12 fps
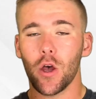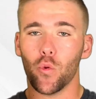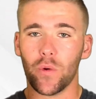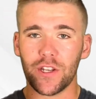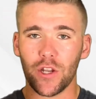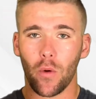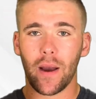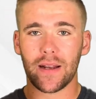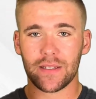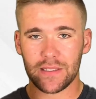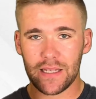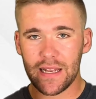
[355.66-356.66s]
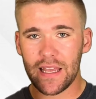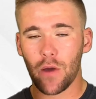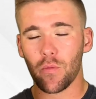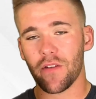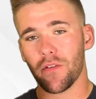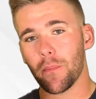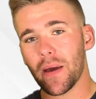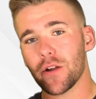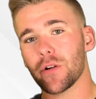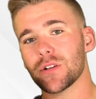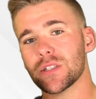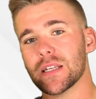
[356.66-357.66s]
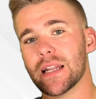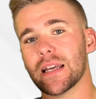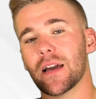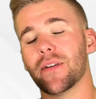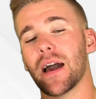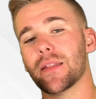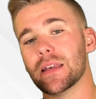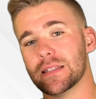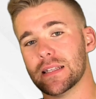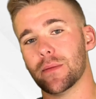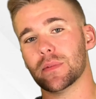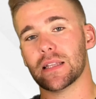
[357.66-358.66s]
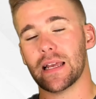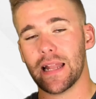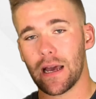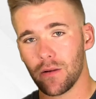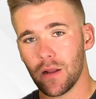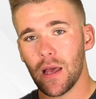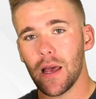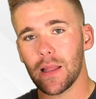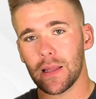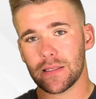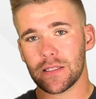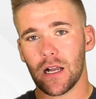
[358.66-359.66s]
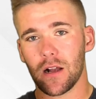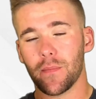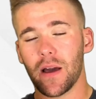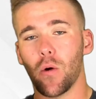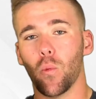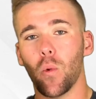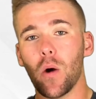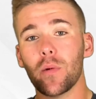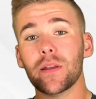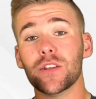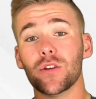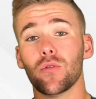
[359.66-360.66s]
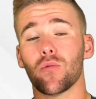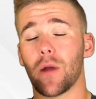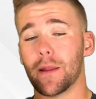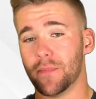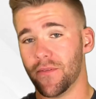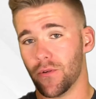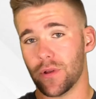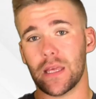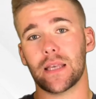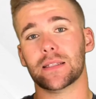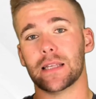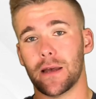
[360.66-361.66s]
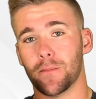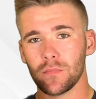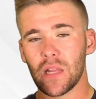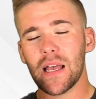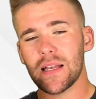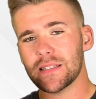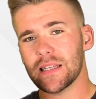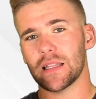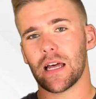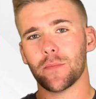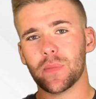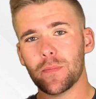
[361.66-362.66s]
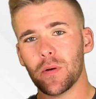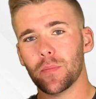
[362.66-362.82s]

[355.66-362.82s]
we know how to study, and we have a better understanding of how the exam is laid out. Let's talk about what we do right before the exam. See, a lot of people